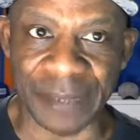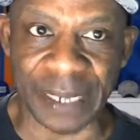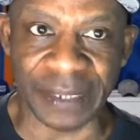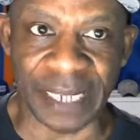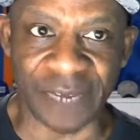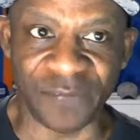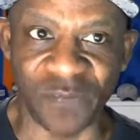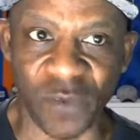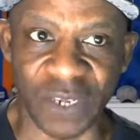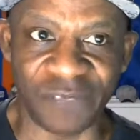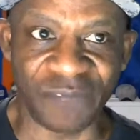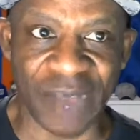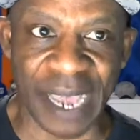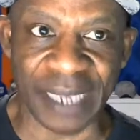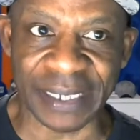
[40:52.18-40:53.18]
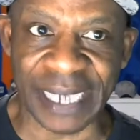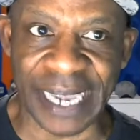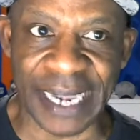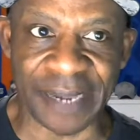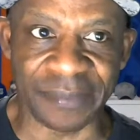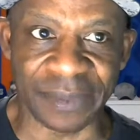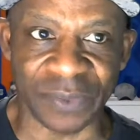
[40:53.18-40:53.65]
That's 45
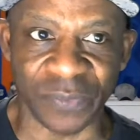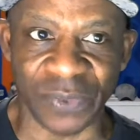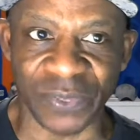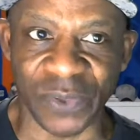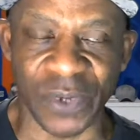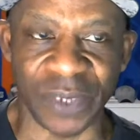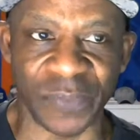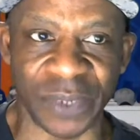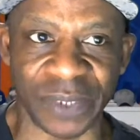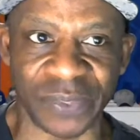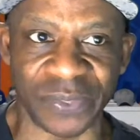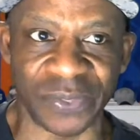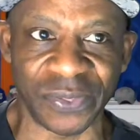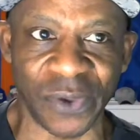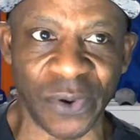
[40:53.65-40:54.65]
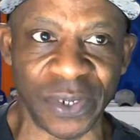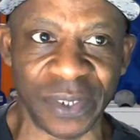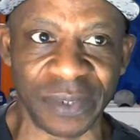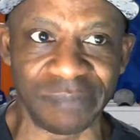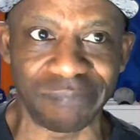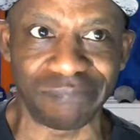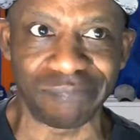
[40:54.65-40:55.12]
games with
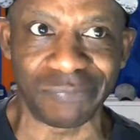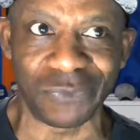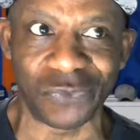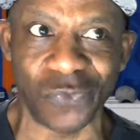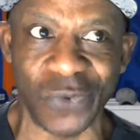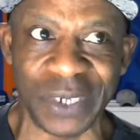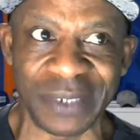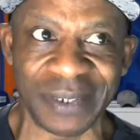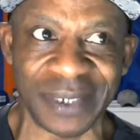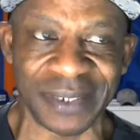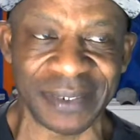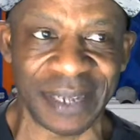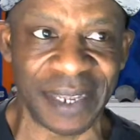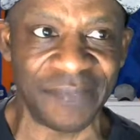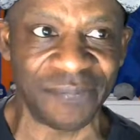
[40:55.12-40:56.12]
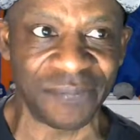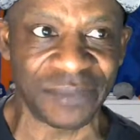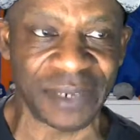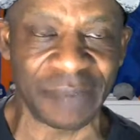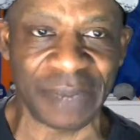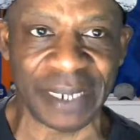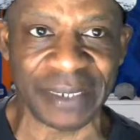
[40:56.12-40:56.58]
26 left,
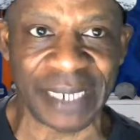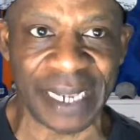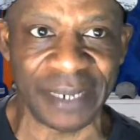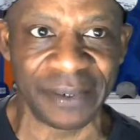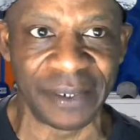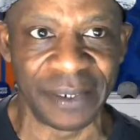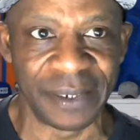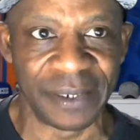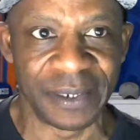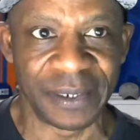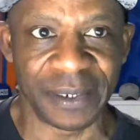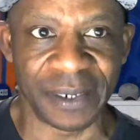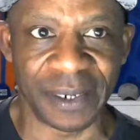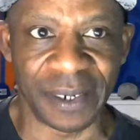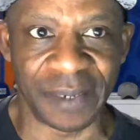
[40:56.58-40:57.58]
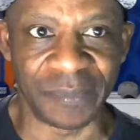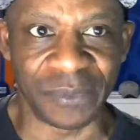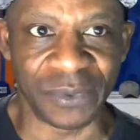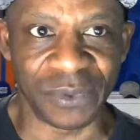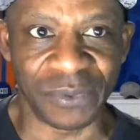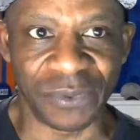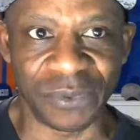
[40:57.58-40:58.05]
something like that.
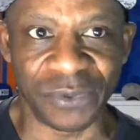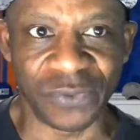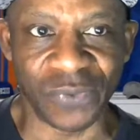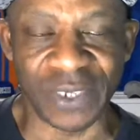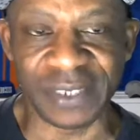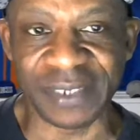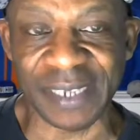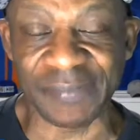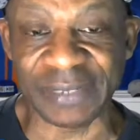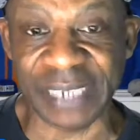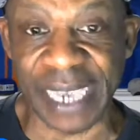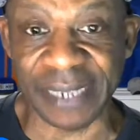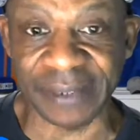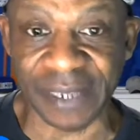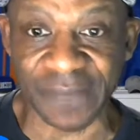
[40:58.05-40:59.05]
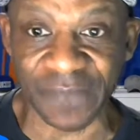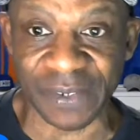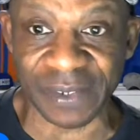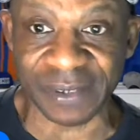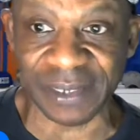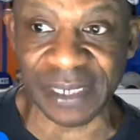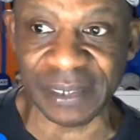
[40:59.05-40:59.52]
27 games left in
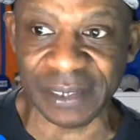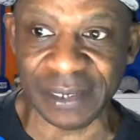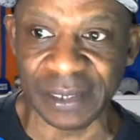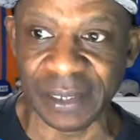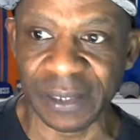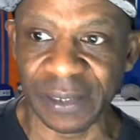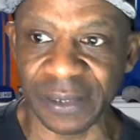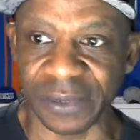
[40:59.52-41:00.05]
the season.